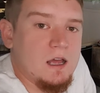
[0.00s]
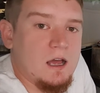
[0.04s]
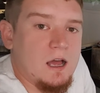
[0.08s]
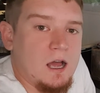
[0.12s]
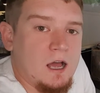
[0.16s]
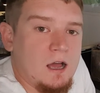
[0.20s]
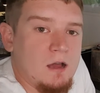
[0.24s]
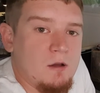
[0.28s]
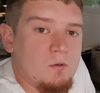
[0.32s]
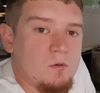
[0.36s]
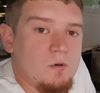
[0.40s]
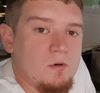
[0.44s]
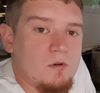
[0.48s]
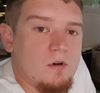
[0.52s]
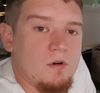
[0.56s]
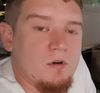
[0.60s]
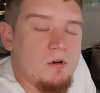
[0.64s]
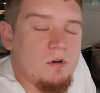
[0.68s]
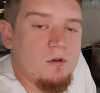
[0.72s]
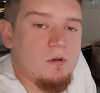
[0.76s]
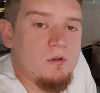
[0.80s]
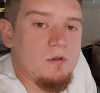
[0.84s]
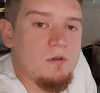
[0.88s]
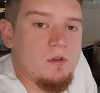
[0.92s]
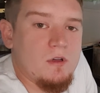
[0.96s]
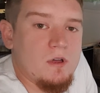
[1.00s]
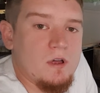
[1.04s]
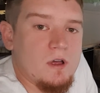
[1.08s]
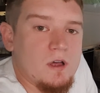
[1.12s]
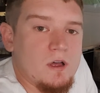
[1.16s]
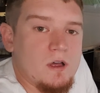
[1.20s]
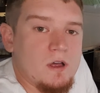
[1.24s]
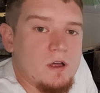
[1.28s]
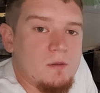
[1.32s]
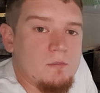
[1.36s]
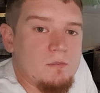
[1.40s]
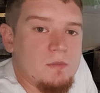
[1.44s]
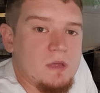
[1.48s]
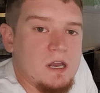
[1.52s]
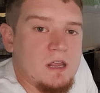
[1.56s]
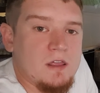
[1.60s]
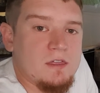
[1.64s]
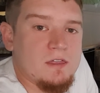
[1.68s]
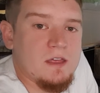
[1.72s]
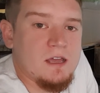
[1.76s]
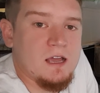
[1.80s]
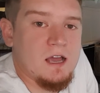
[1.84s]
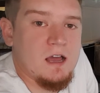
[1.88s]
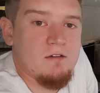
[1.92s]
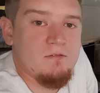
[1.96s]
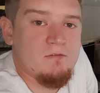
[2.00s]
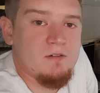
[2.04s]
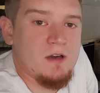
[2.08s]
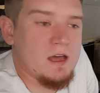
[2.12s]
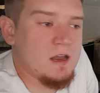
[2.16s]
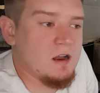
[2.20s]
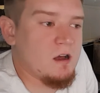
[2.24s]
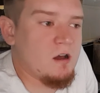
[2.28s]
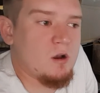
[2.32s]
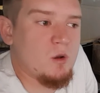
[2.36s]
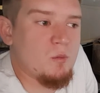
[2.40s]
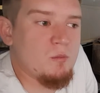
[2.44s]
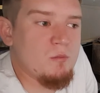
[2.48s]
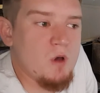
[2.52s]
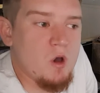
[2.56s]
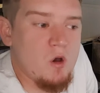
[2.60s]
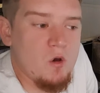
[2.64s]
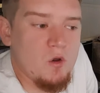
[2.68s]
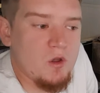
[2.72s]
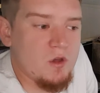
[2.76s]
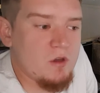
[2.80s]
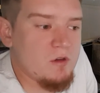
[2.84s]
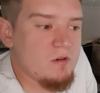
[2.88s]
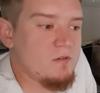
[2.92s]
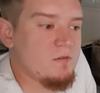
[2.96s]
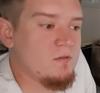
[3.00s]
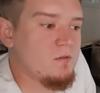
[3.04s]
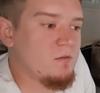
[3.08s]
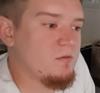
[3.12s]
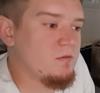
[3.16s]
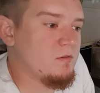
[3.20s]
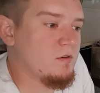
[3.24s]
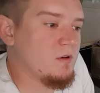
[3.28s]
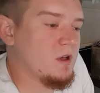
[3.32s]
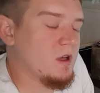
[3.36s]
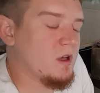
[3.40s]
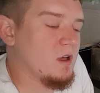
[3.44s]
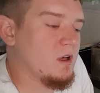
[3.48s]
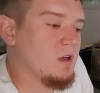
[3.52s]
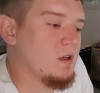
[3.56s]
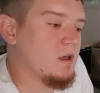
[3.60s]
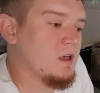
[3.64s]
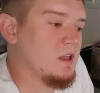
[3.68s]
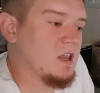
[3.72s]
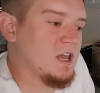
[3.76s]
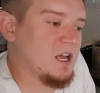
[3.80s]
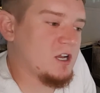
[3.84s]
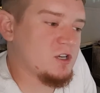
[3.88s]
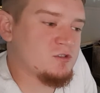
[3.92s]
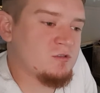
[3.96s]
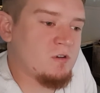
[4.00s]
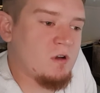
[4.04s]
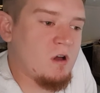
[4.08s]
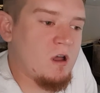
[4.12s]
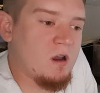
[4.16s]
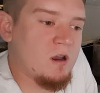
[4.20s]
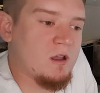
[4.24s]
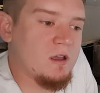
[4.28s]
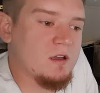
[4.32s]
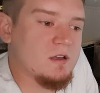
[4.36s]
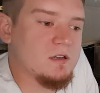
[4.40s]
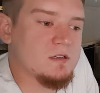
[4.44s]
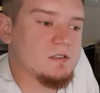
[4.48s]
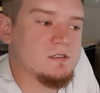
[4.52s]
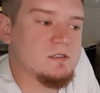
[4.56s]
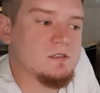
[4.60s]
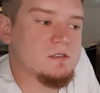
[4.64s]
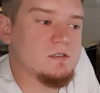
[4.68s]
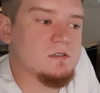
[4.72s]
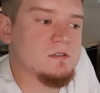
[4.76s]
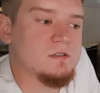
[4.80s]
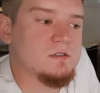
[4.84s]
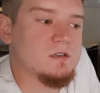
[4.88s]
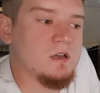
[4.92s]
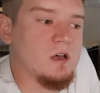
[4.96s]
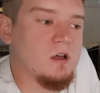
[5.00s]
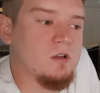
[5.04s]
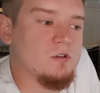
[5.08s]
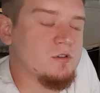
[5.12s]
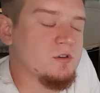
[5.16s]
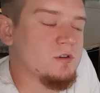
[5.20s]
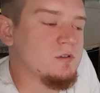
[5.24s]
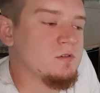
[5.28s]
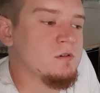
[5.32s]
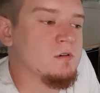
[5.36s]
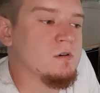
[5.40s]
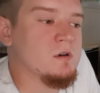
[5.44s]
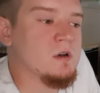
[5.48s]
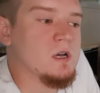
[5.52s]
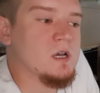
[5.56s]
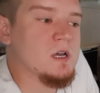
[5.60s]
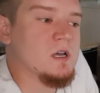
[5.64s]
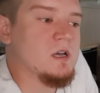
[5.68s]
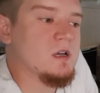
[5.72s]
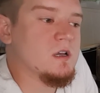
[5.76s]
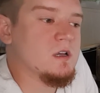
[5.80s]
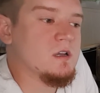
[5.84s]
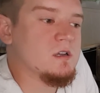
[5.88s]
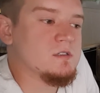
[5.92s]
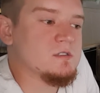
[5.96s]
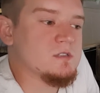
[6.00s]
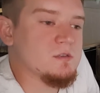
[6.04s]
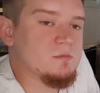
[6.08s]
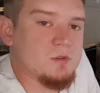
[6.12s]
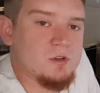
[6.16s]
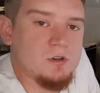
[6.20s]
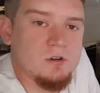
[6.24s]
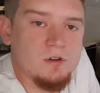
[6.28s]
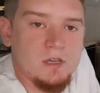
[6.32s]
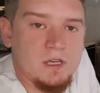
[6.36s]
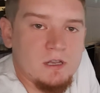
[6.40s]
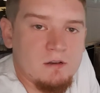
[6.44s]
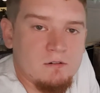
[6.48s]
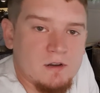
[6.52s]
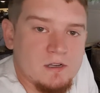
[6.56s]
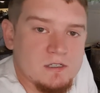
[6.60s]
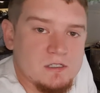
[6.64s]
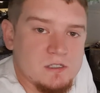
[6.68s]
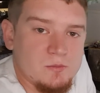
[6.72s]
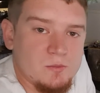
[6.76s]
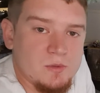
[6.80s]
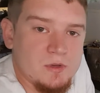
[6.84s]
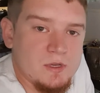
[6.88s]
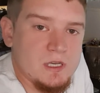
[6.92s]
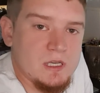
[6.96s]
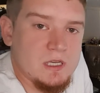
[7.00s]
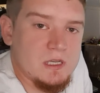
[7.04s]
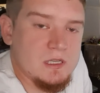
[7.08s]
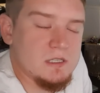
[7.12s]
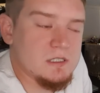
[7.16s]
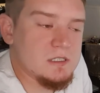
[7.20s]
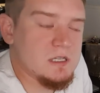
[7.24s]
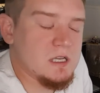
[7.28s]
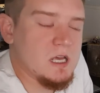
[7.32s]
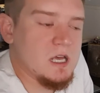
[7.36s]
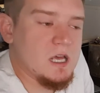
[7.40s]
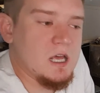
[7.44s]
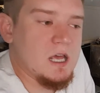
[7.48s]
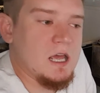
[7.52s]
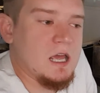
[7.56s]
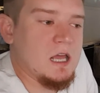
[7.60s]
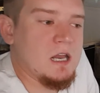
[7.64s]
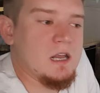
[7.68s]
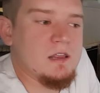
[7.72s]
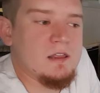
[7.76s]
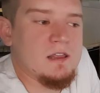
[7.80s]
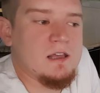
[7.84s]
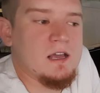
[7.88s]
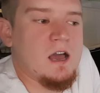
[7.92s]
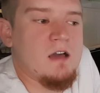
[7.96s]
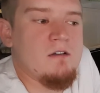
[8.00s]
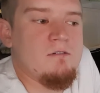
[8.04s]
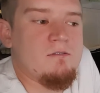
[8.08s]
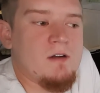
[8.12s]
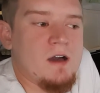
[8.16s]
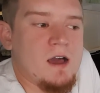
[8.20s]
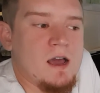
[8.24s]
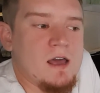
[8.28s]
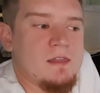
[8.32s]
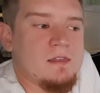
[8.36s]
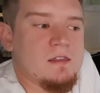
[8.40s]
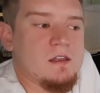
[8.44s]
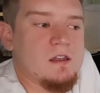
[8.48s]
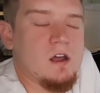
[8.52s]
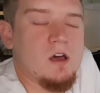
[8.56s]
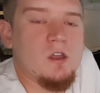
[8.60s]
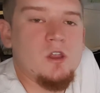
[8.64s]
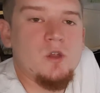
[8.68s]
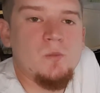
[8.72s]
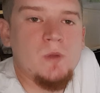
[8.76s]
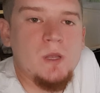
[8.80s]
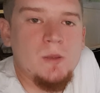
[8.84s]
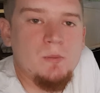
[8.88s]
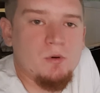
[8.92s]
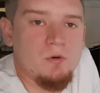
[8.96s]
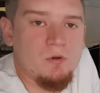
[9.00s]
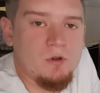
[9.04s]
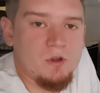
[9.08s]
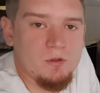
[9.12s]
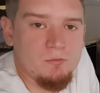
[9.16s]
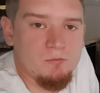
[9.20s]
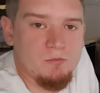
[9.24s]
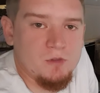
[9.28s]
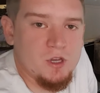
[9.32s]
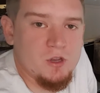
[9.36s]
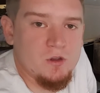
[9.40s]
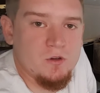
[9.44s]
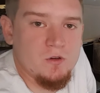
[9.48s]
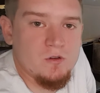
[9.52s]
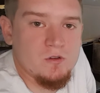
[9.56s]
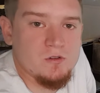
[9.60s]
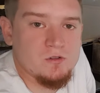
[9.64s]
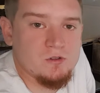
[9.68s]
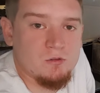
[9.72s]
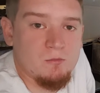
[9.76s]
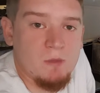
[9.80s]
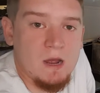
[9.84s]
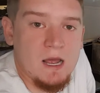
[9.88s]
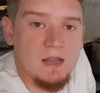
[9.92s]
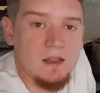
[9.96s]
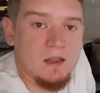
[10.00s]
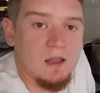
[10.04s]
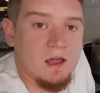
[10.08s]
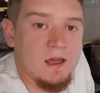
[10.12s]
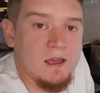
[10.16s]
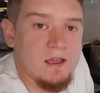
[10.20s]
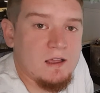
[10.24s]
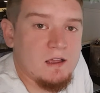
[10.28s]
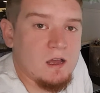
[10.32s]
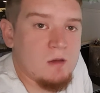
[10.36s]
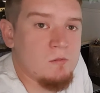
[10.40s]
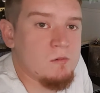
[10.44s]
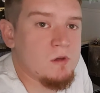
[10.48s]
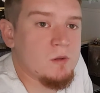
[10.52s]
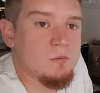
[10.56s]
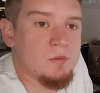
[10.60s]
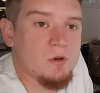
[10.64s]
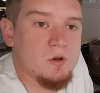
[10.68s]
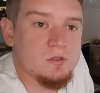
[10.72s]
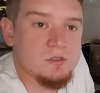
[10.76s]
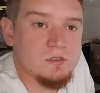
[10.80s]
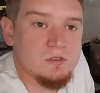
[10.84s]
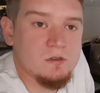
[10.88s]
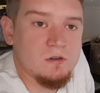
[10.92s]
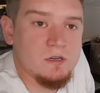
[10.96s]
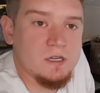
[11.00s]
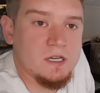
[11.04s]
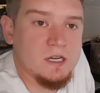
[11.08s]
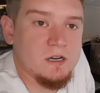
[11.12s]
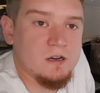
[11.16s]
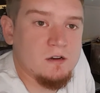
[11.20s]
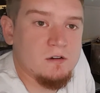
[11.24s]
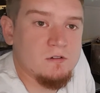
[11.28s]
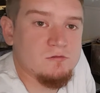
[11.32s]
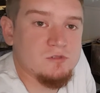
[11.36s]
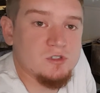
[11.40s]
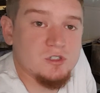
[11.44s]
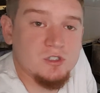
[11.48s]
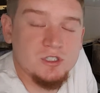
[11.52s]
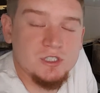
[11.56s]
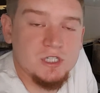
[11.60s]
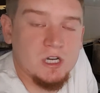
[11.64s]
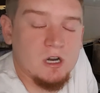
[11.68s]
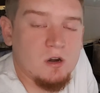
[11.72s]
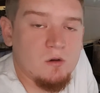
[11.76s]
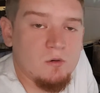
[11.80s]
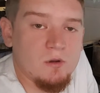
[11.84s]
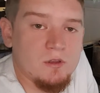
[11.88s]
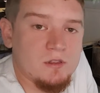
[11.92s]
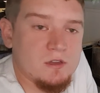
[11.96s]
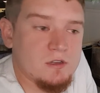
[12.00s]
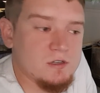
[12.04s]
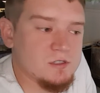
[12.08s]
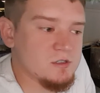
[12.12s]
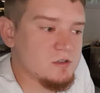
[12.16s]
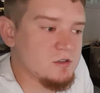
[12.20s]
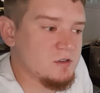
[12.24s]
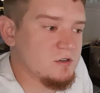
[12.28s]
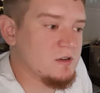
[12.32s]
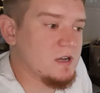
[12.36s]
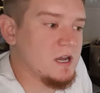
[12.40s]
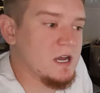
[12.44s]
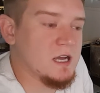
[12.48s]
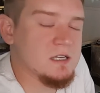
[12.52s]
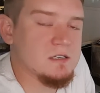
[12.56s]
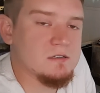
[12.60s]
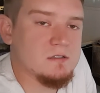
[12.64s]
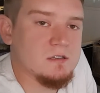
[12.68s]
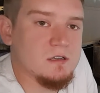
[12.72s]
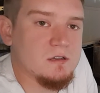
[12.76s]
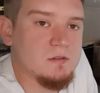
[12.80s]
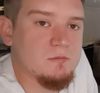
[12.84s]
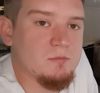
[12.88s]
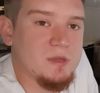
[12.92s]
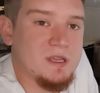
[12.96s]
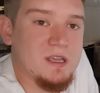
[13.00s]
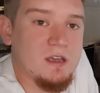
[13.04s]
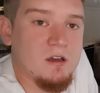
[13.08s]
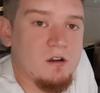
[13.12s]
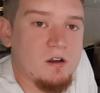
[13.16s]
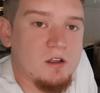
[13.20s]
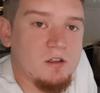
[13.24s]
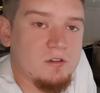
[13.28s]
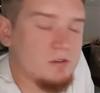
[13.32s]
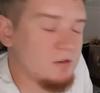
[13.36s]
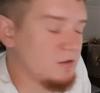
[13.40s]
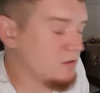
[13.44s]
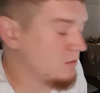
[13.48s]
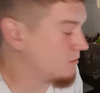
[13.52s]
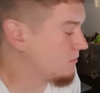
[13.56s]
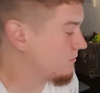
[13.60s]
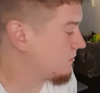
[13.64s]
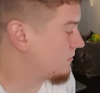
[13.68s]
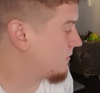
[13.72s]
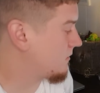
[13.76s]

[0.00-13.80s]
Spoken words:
I will, anything I find automotive, electronics, I'll do some cooking recipes. Anything I find that other people could use or might like, I'm going to post on here and just share it with you so you guys can be on it too.